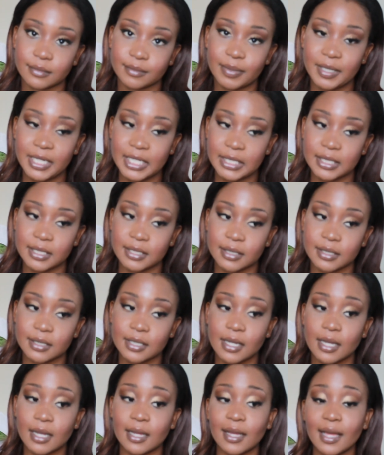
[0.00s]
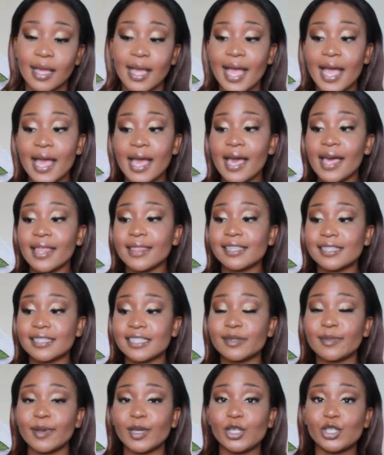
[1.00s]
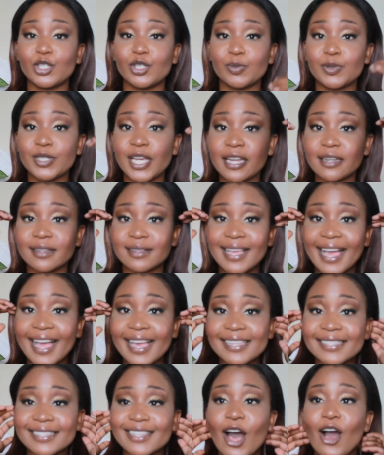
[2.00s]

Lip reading: Please. This is my YouTube channel, guys.